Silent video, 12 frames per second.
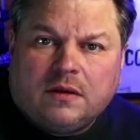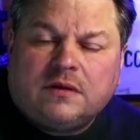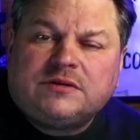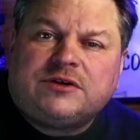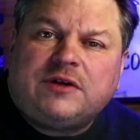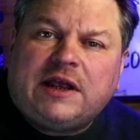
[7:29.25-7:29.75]

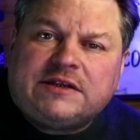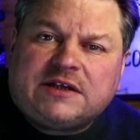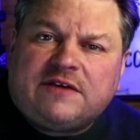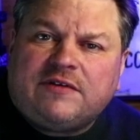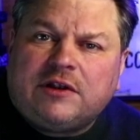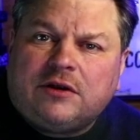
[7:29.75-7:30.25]
So let's
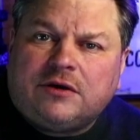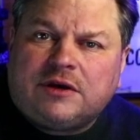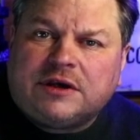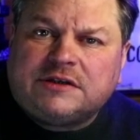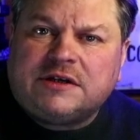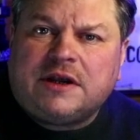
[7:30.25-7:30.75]
have a
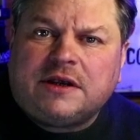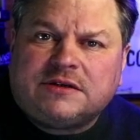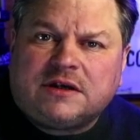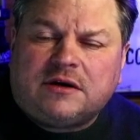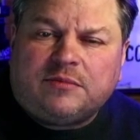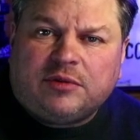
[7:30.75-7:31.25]
look at an
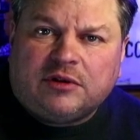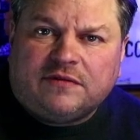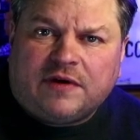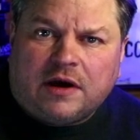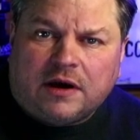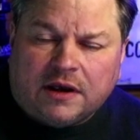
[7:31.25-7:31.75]
example of
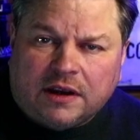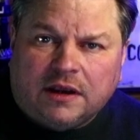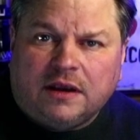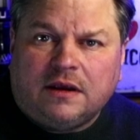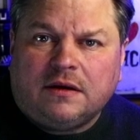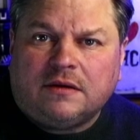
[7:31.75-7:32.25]

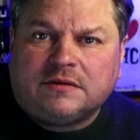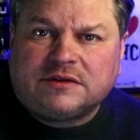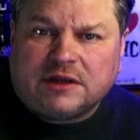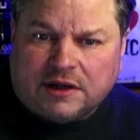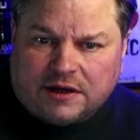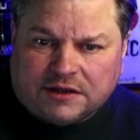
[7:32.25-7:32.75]
high
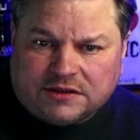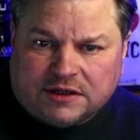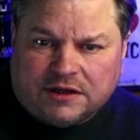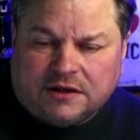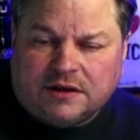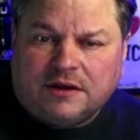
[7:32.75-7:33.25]

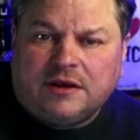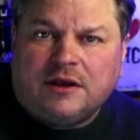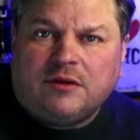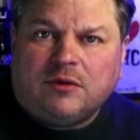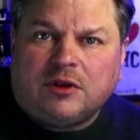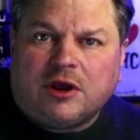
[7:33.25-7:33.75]
salinity.
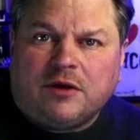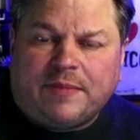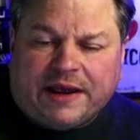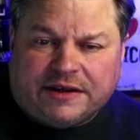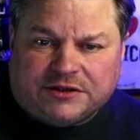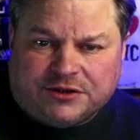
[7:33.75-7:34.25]
We'll go
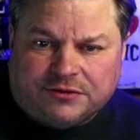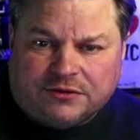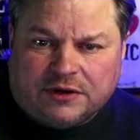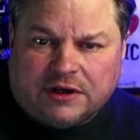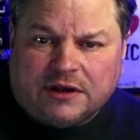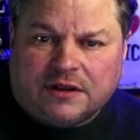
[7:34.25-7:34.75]
back
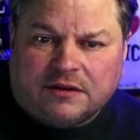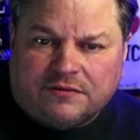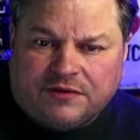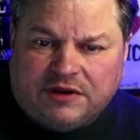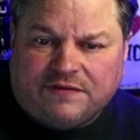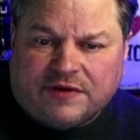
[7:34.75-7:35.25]
to another
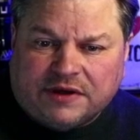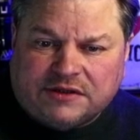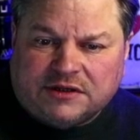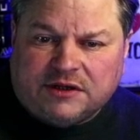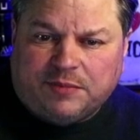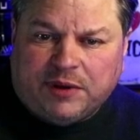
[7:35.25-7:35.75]
reef
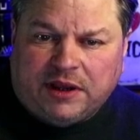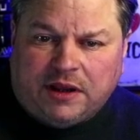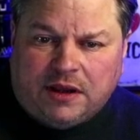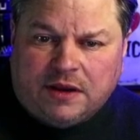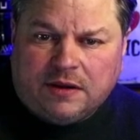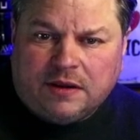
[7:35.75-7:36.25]

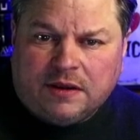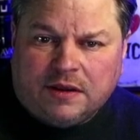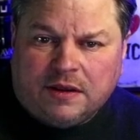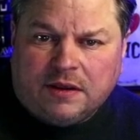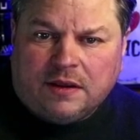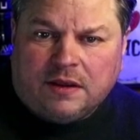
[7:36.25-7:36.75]
ICP
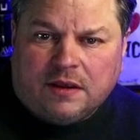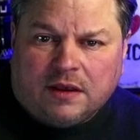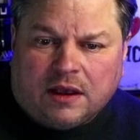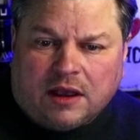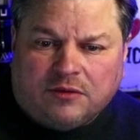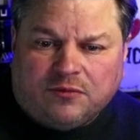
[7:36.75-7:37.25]

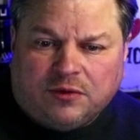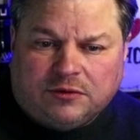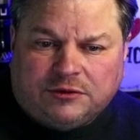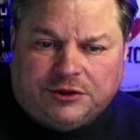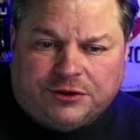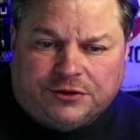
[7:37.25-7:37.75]
and
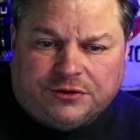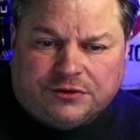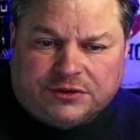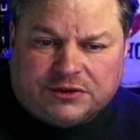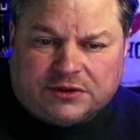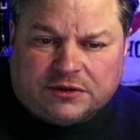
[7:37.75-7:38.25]
we'll
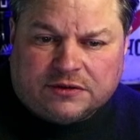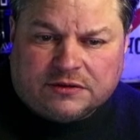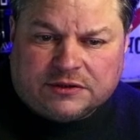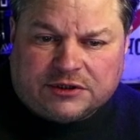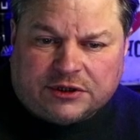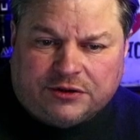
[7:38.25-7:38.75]
use
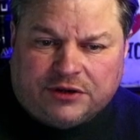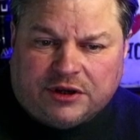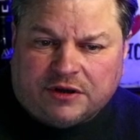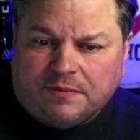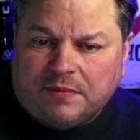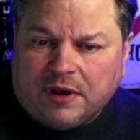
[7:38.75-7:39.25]

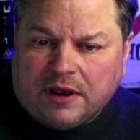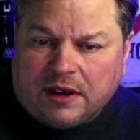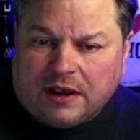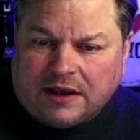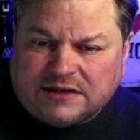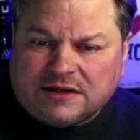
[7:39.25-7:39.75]
sodium
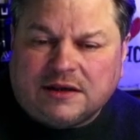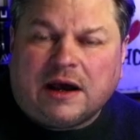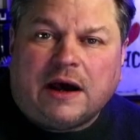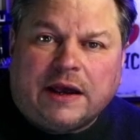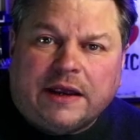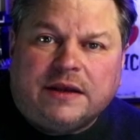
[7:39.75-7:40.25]
as a
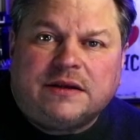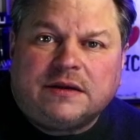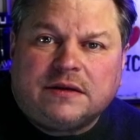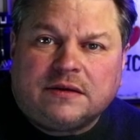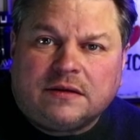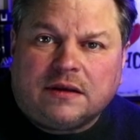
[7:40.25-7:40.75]
guide
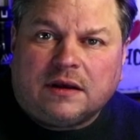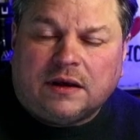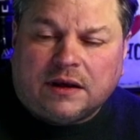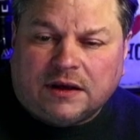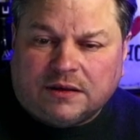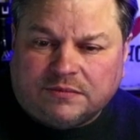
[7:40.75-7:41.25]

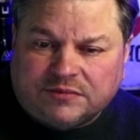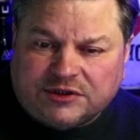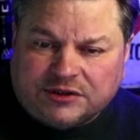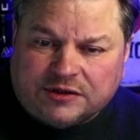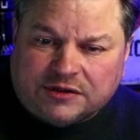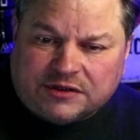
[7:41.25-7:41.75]

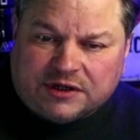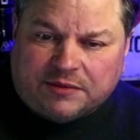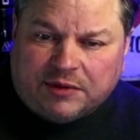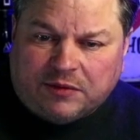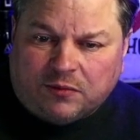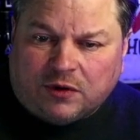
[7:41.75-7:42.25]
to
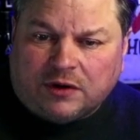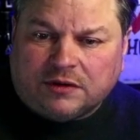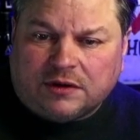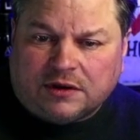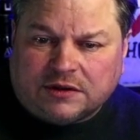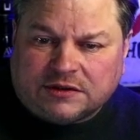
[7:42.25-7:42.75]
determine what
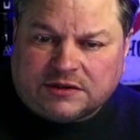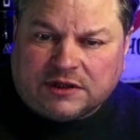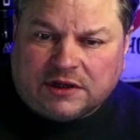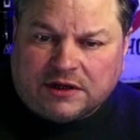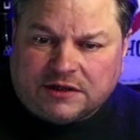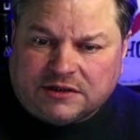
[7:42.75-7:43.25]
our
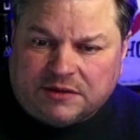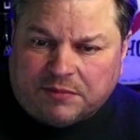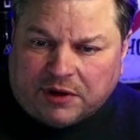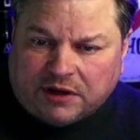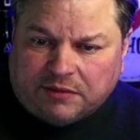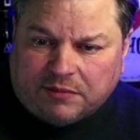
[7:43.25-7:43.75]
salinity
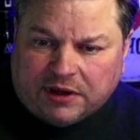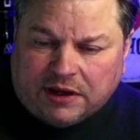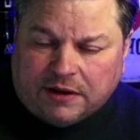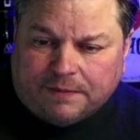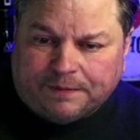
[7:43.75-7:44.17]
might be.